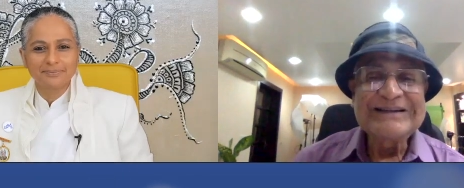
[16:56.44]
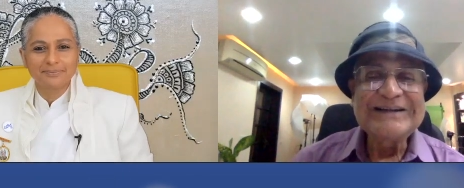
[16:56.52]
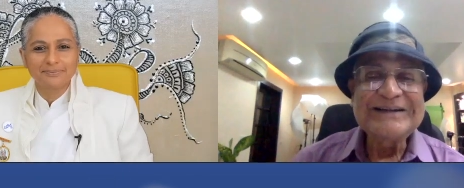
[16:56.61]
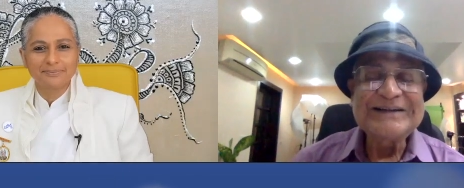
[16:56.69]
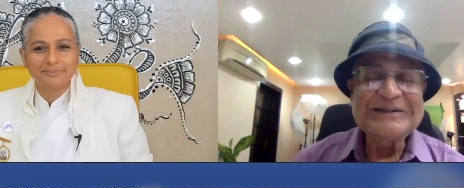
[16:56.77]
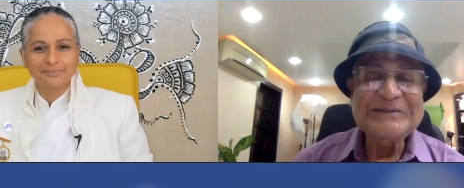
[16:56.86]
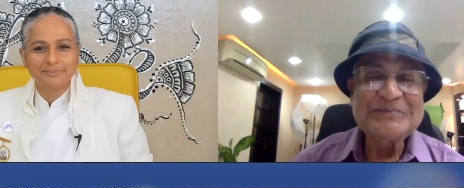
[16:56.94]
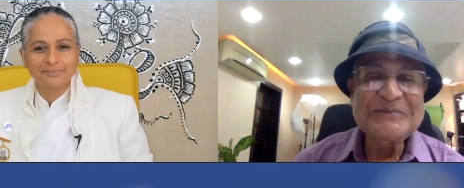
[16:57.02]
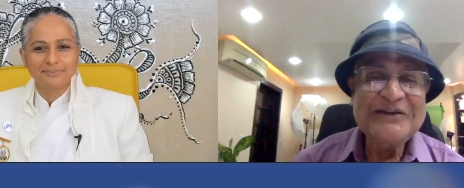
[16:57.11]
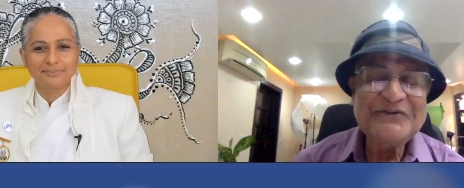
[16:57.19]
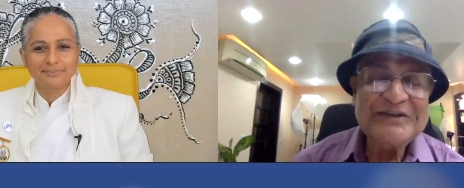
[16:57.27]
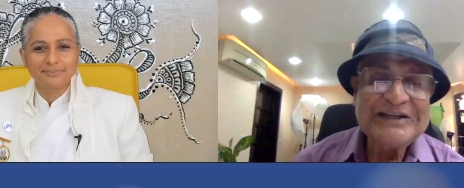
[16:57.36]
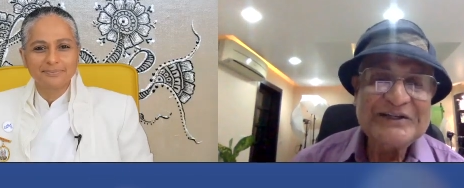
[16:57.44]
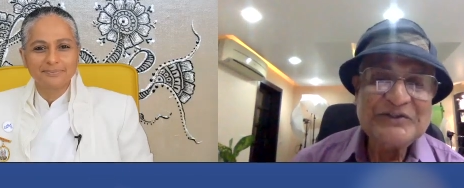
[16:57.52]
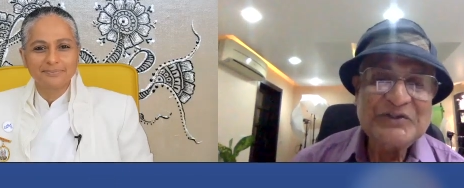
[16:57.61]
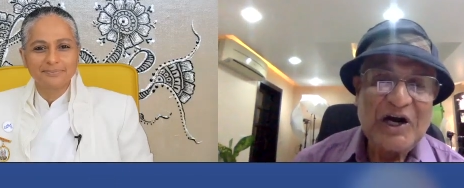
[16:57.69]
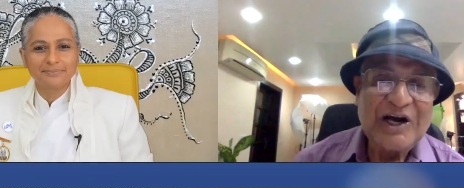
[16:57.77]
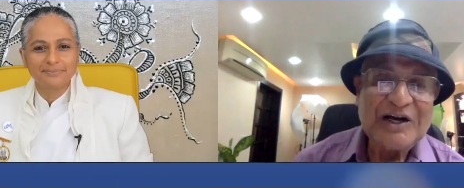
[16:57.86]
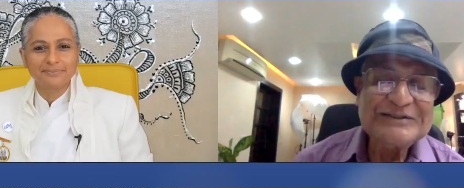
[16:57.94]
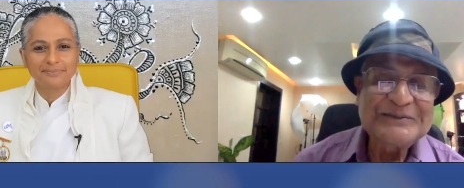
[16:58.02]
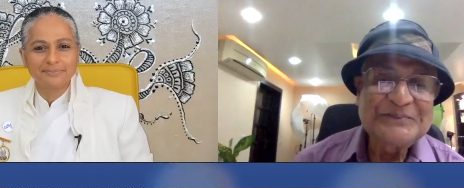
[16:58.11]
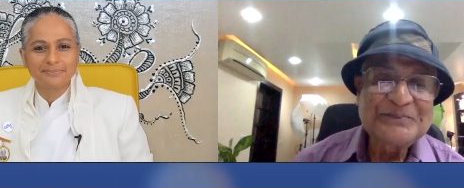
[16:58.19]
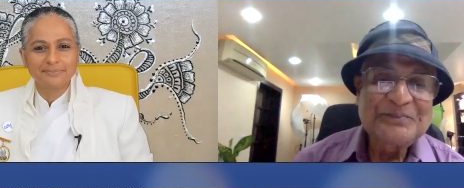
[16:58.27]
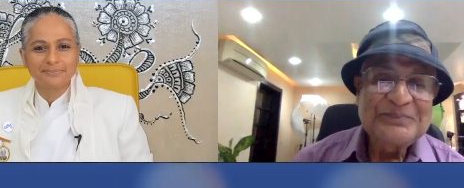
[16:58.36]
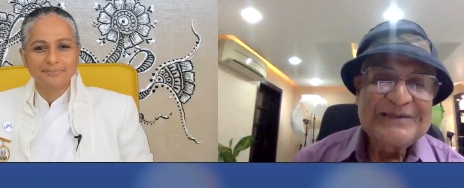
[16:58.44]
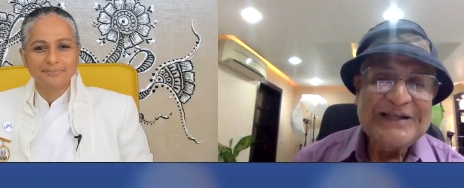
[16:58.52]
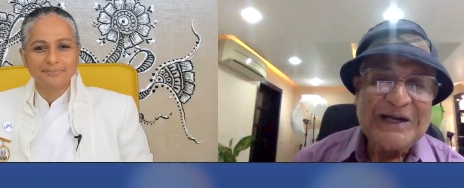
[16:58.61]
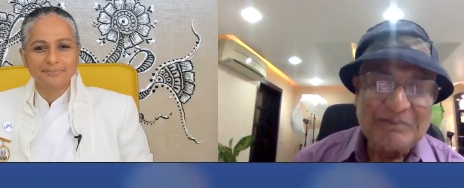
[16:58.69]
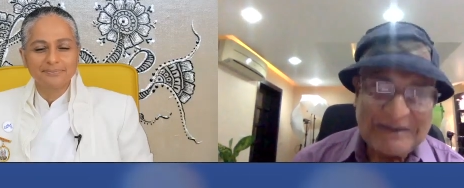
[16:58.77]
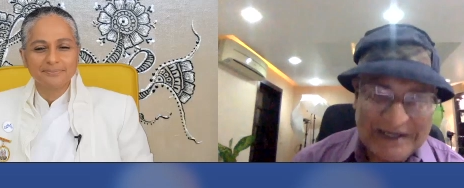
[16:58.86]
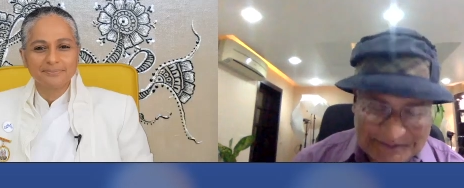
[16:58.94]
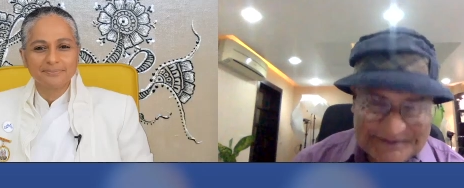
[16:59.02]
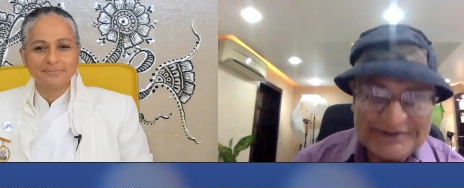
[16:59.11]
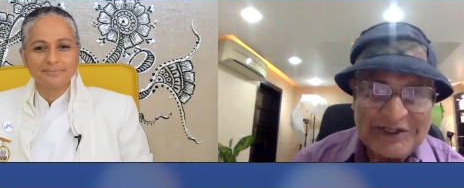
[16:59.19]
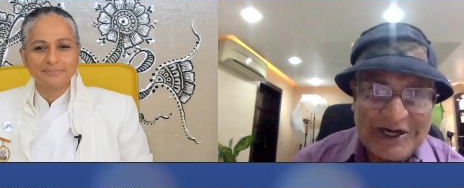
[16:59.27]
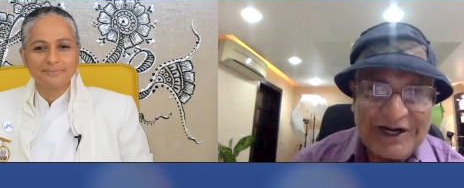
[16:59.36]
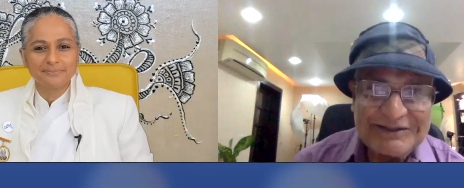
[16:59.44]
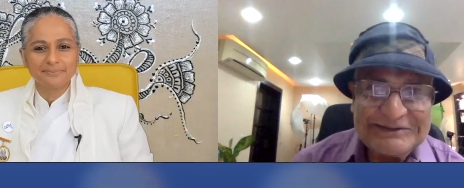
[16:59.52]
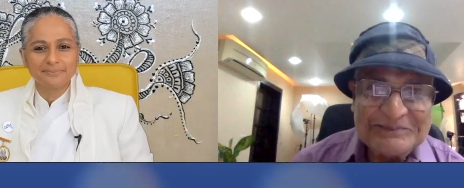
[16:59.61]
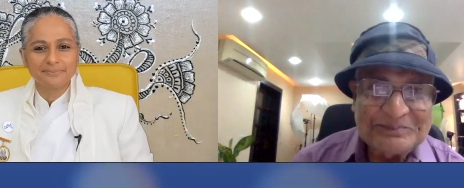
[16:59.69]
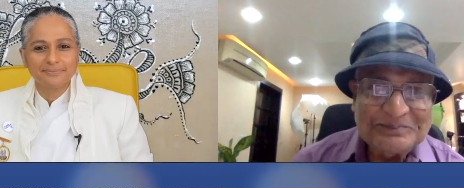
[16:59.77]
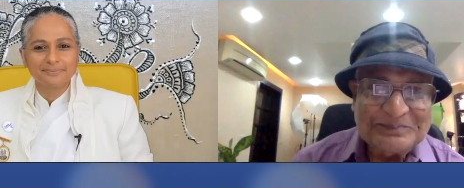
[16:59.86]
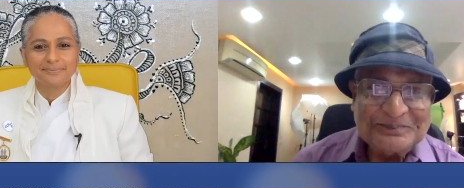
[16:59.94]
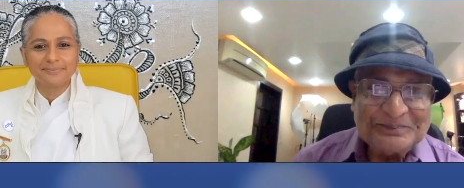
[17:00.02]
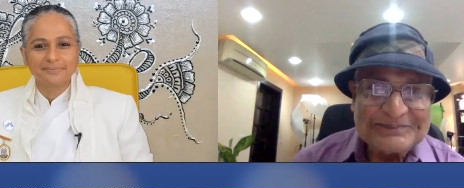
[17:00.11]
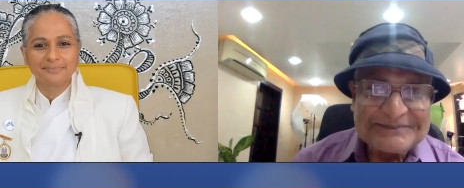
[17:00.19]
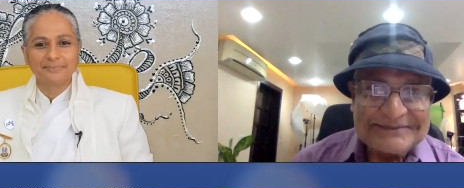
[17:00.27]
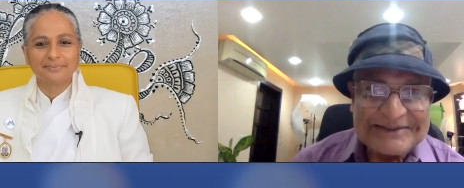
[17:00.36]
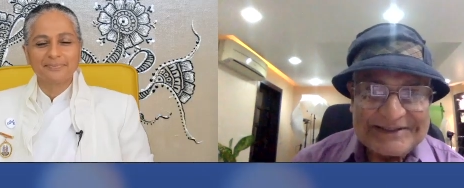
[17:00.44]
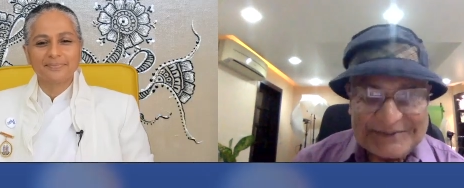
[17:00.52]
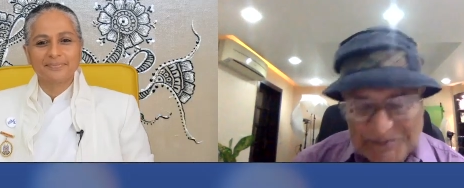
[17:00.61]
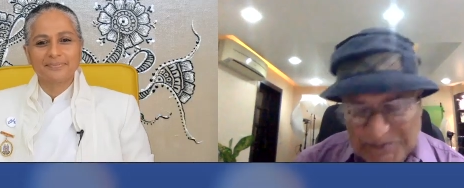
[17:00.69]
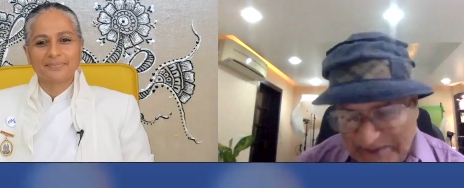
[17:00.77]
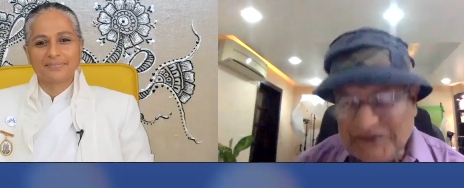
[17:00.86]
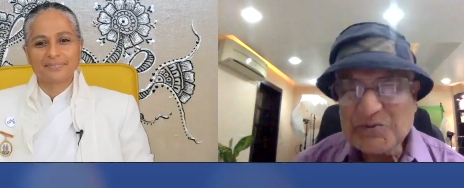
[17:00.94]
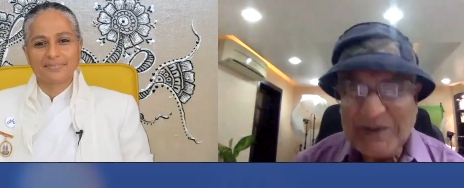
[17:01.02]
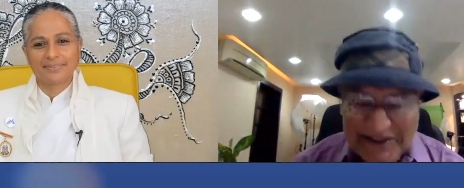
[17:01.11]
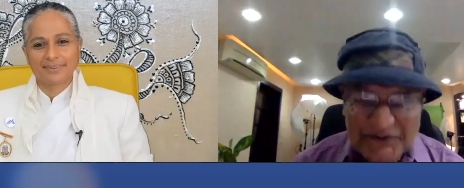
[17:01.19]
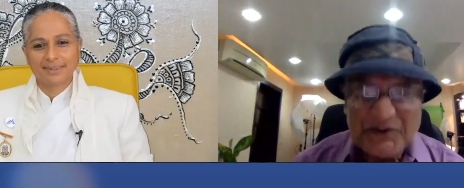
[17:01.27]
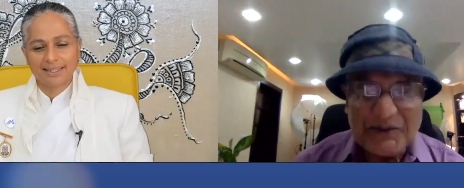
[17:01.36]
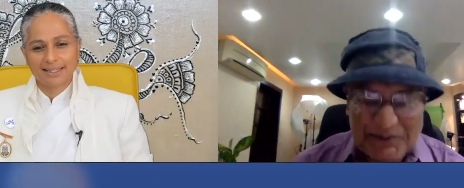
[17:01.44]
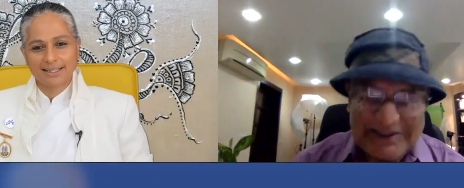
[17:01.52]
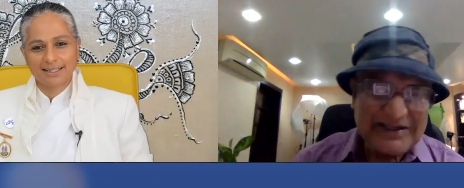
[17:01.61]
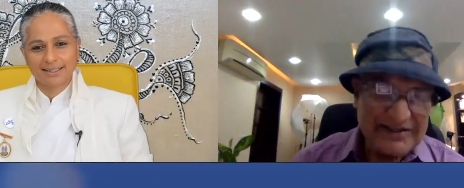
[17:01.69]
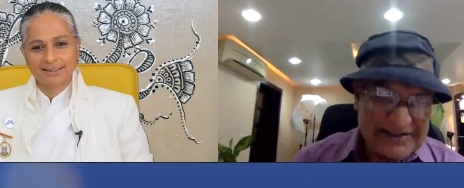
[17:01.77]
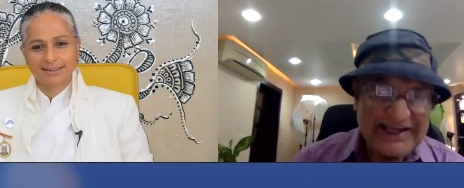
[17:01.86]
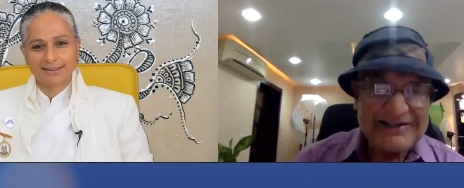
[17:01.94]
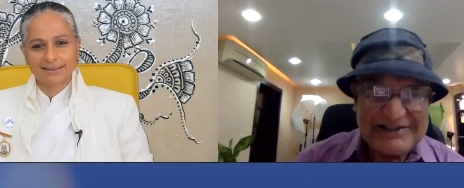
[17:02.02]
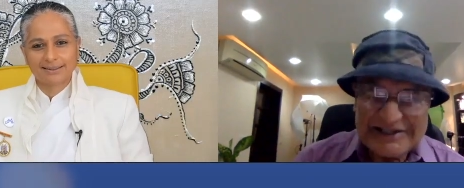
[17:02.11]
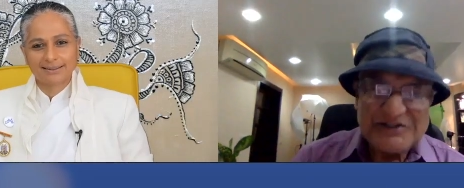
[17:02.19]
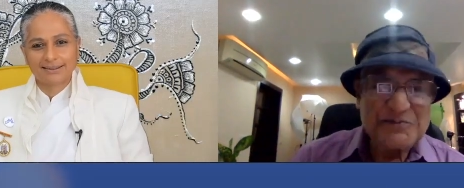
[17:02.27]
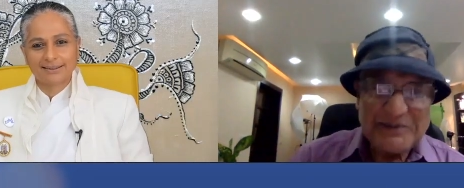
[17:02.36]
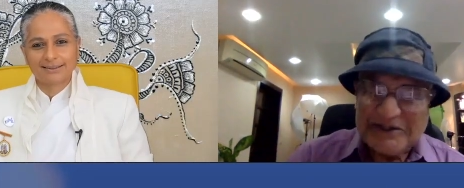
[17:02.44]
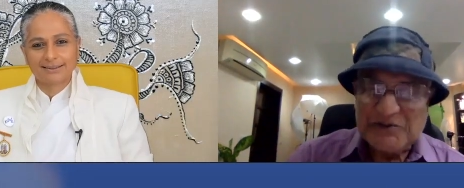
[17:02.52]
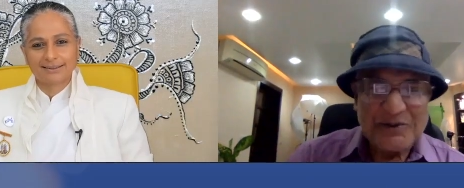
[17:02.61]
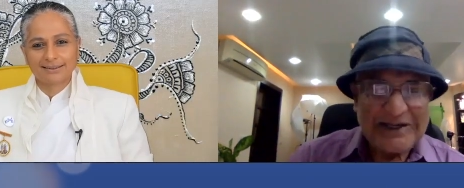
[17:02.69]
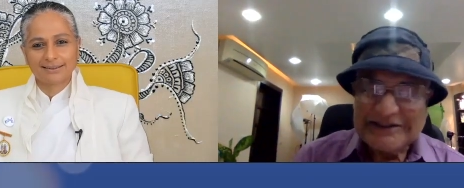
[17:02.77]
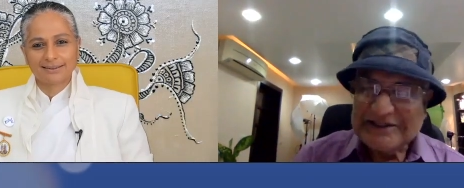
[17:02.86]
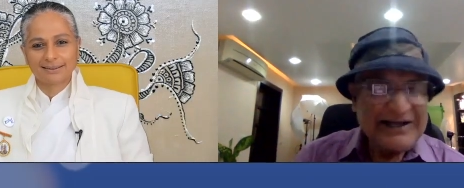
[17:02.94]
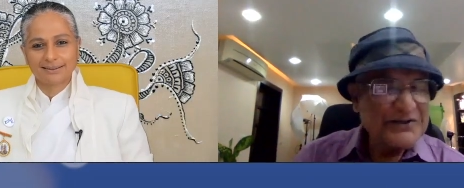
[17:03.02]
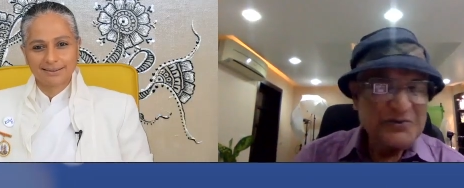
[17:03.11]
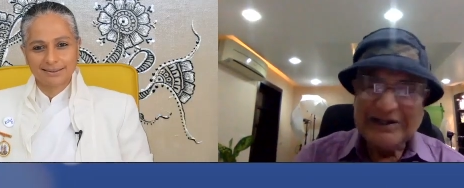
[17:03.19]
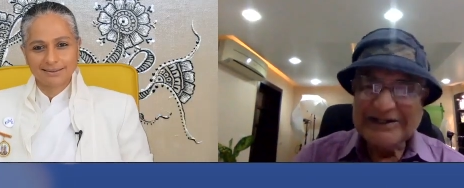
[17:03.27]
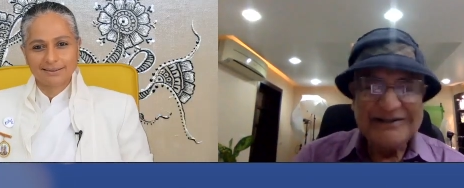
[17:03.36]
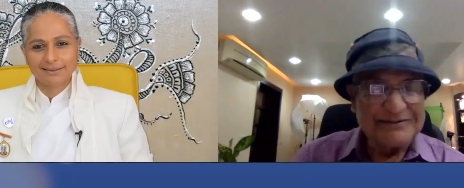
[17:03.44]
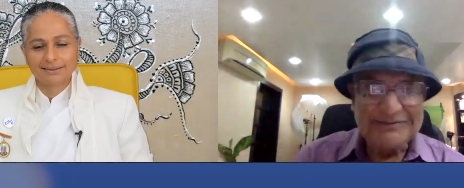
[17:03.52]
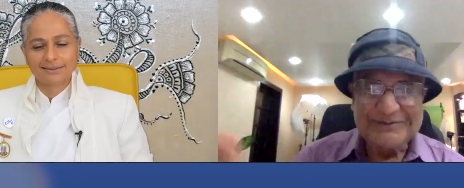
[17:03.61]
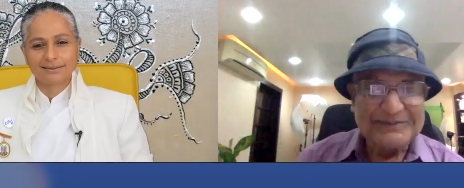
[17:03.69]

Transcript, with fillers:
Speaker 1: giving a talk about God, spirituality really, science and spirituality. Actually,